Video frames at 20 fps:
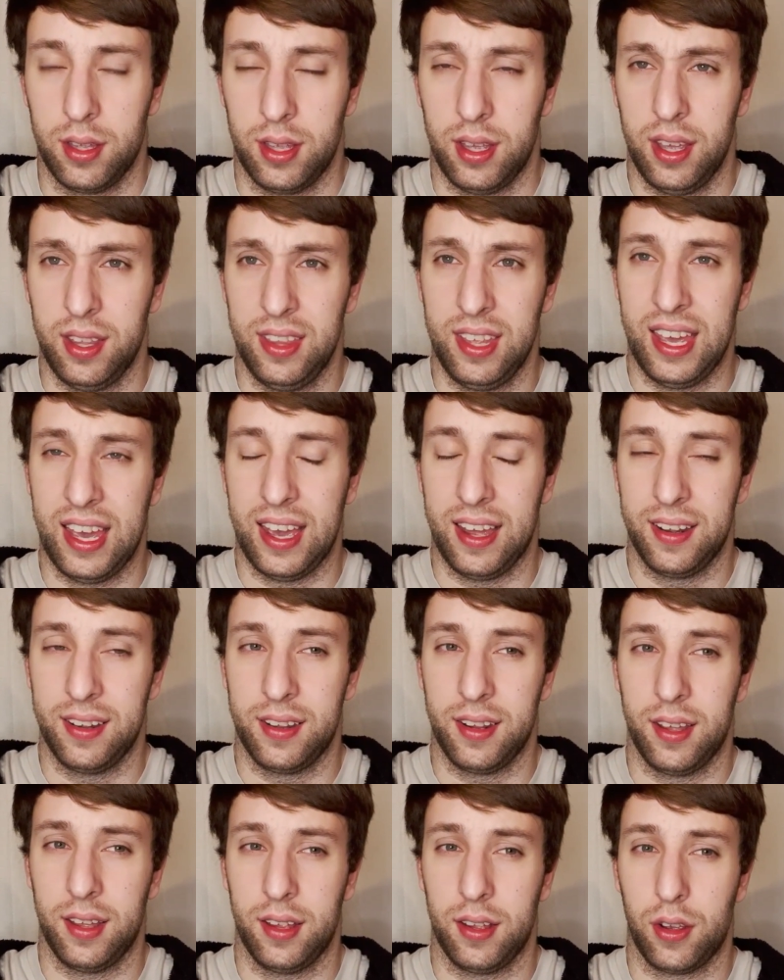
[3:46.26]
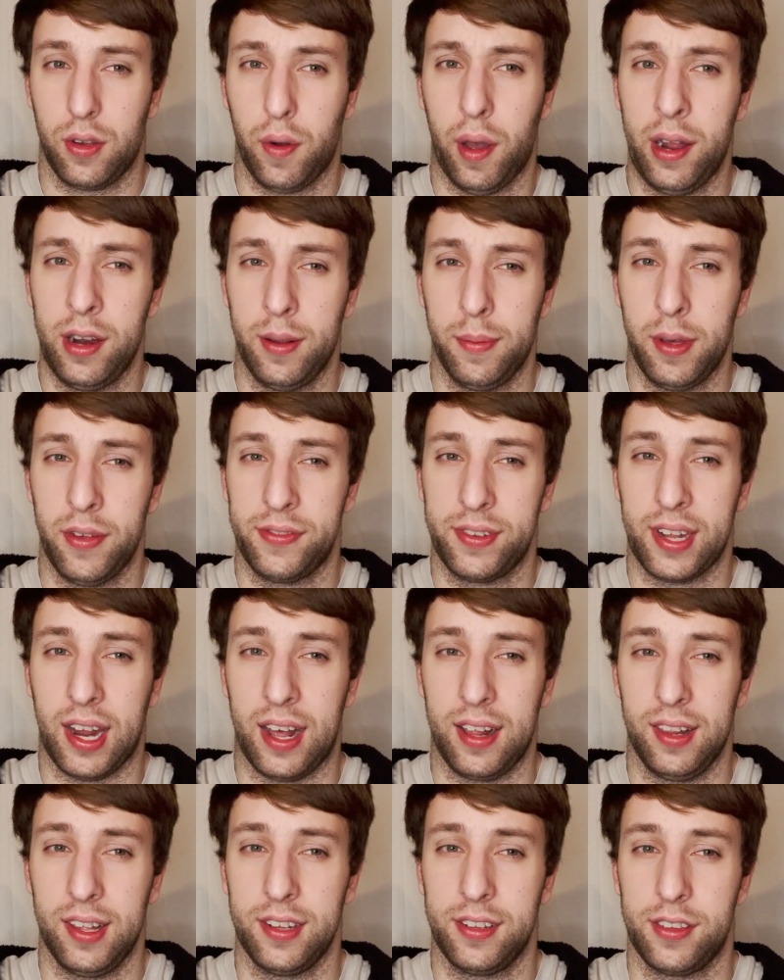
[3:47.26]
In the end, Quantum of
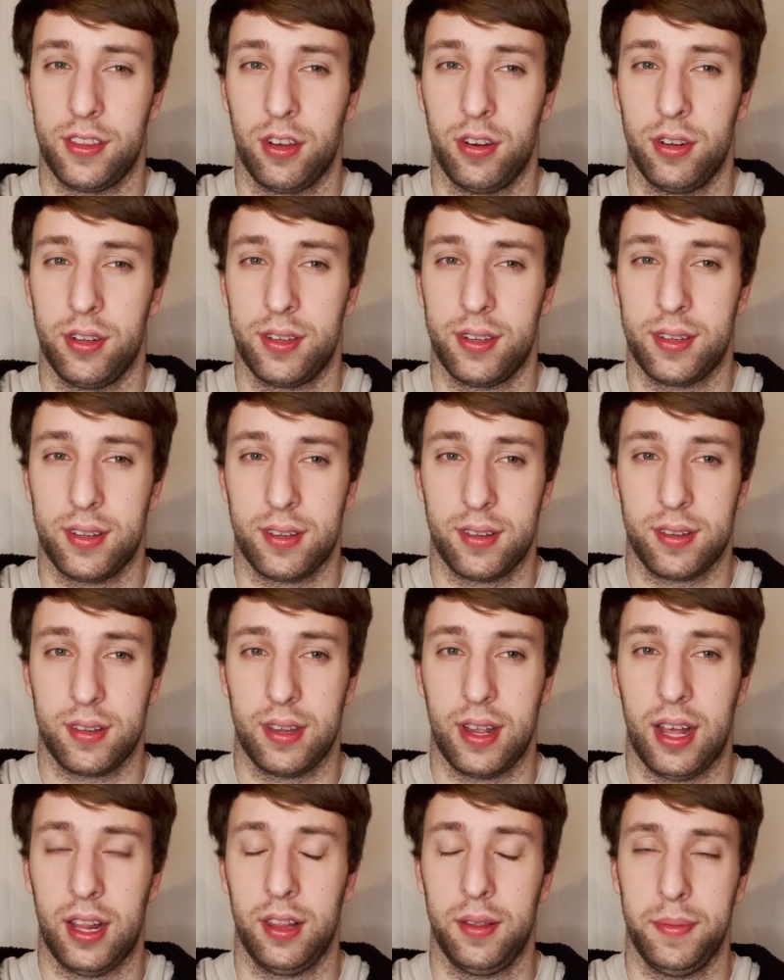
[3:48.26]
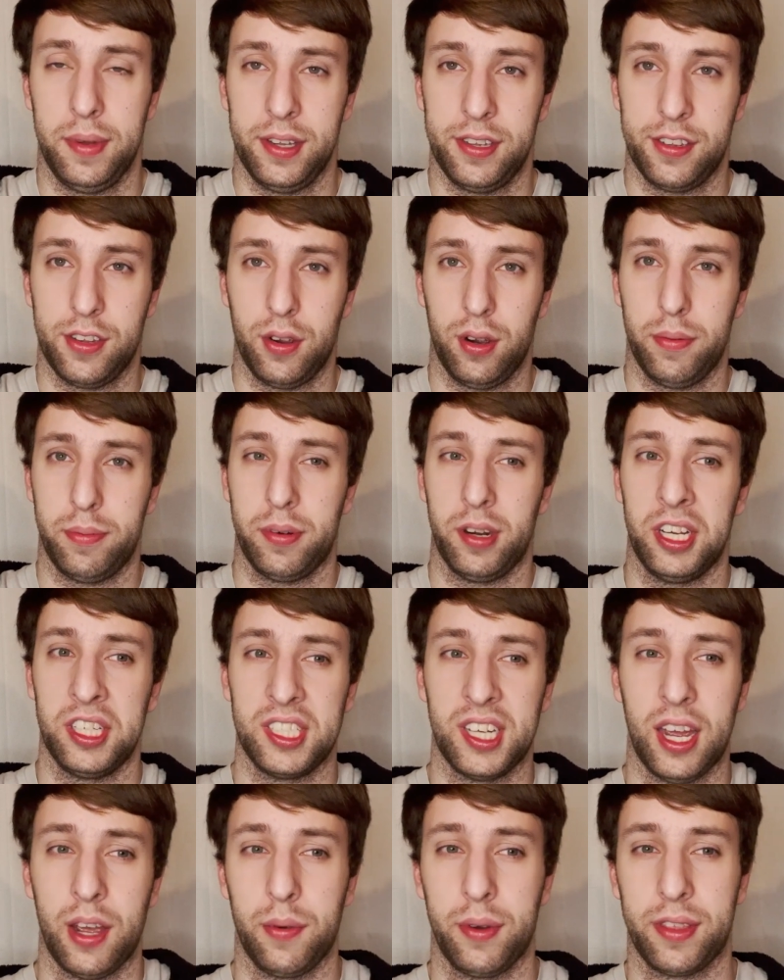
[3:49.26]
Solace, there's elements to
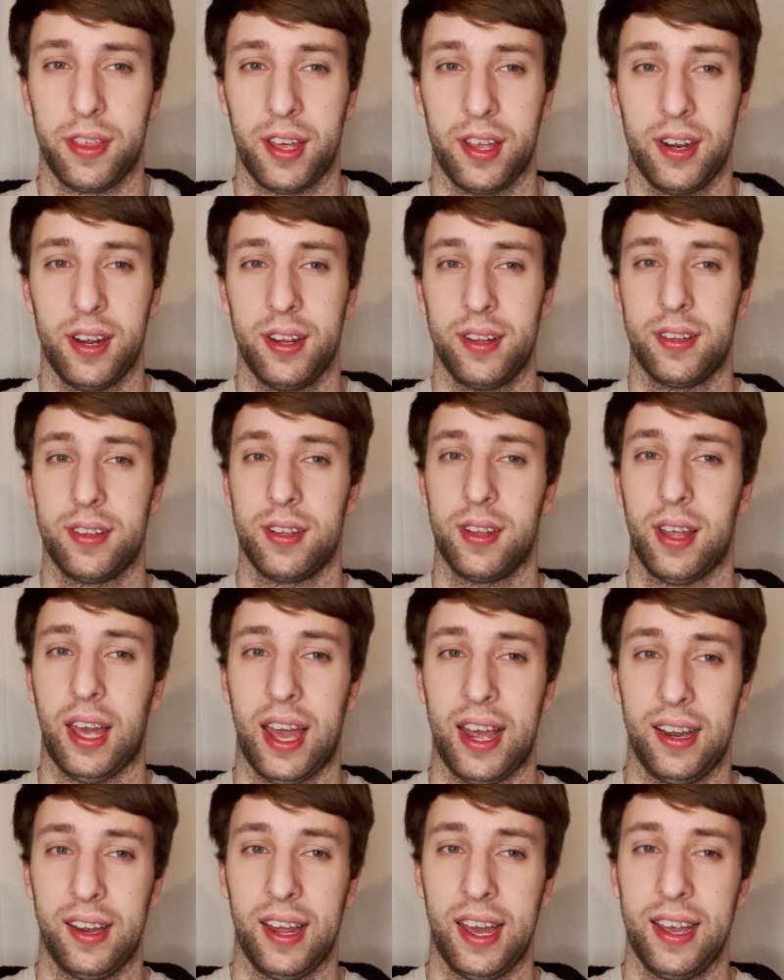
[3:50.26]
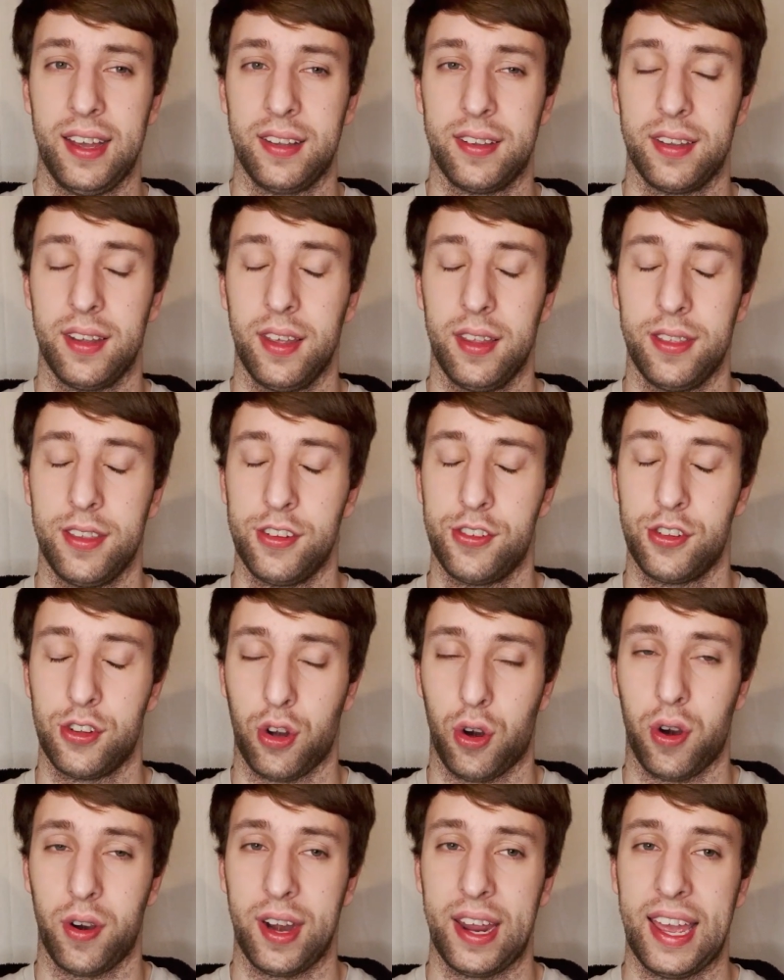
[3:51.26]
appreciate within it. I liked the
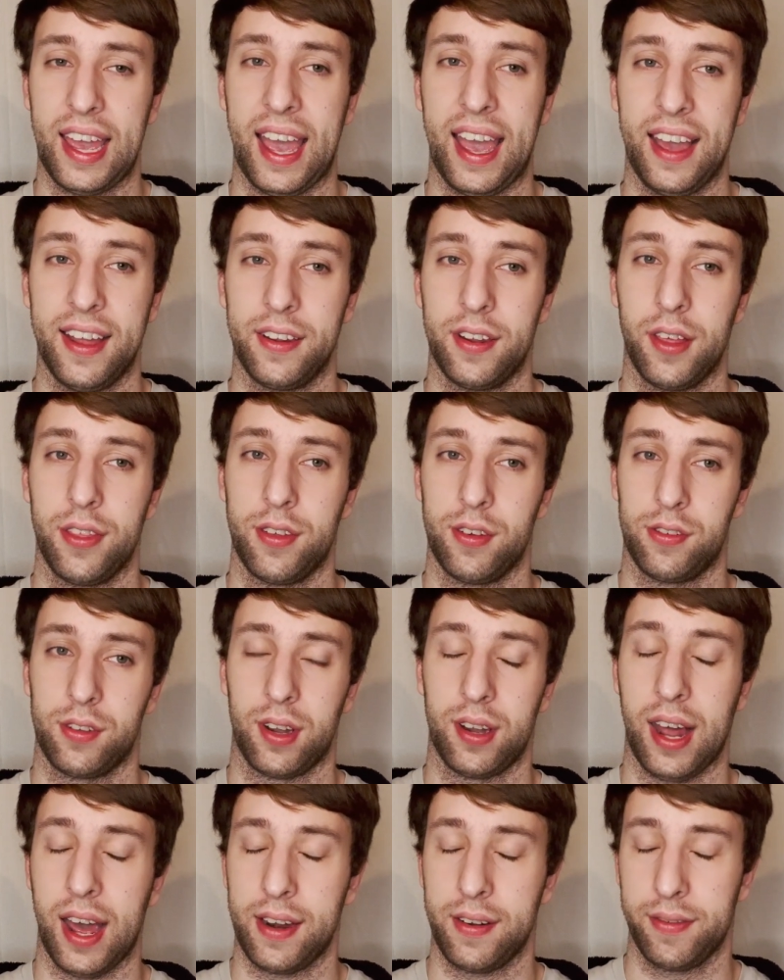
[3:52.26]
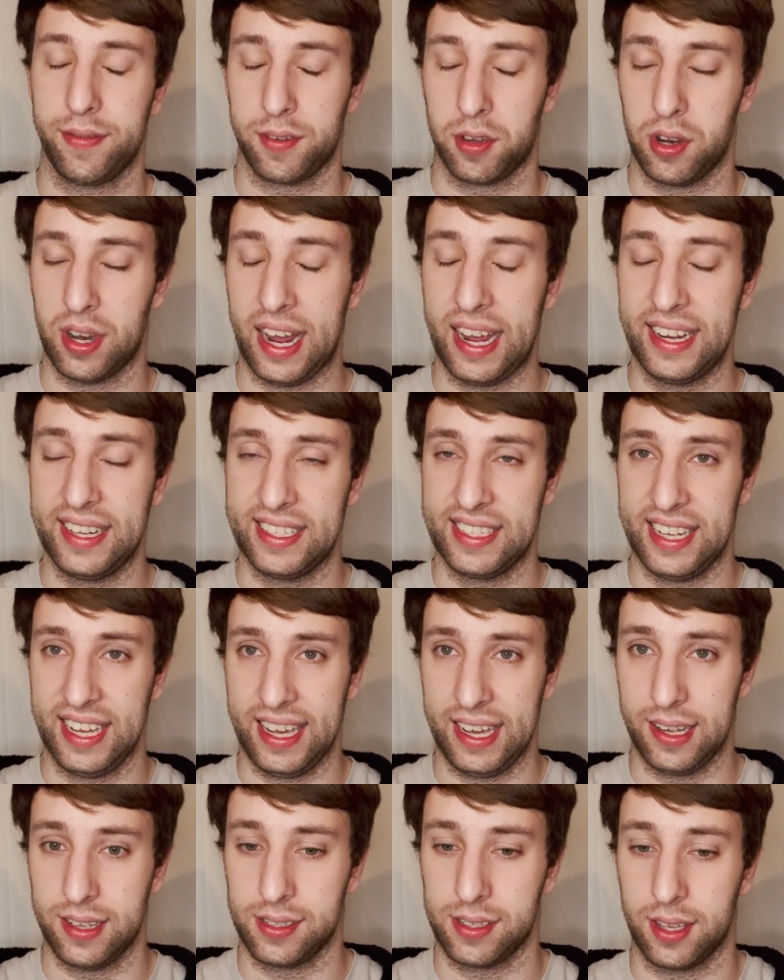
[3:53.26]
story, and there's a lot of good
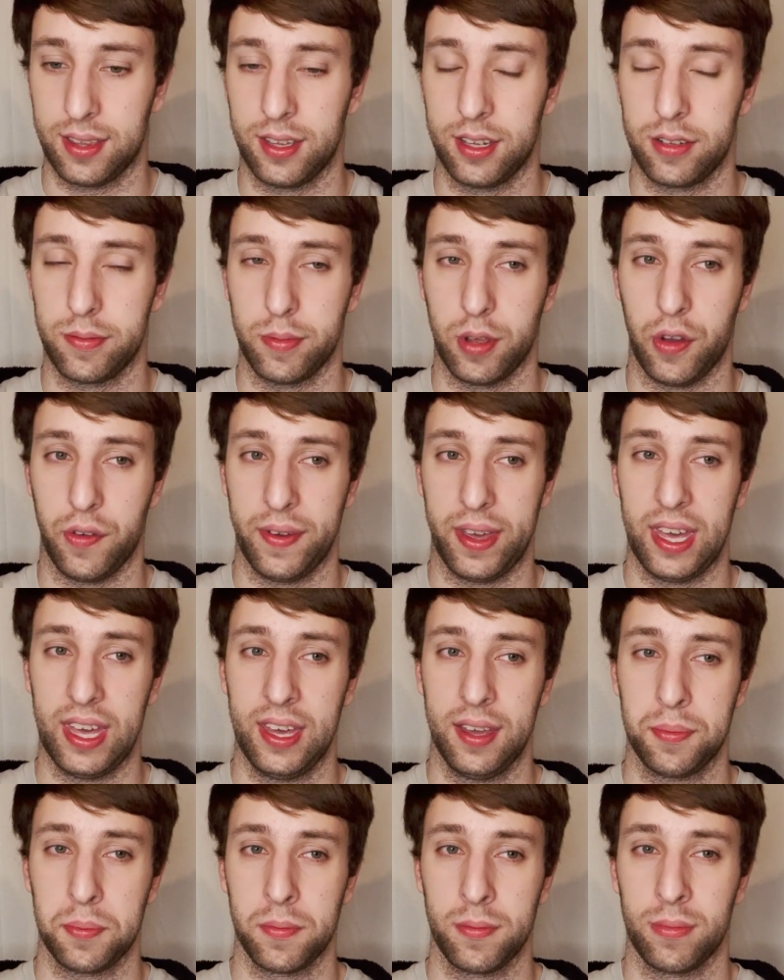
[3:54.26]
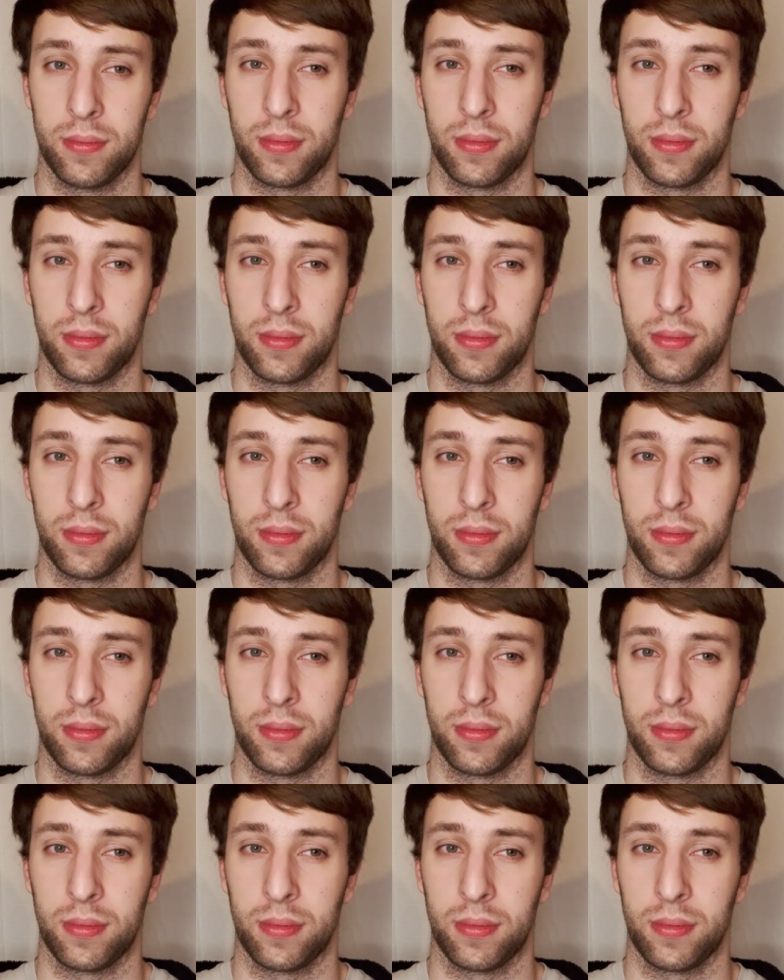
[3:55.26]
ideas in this movie.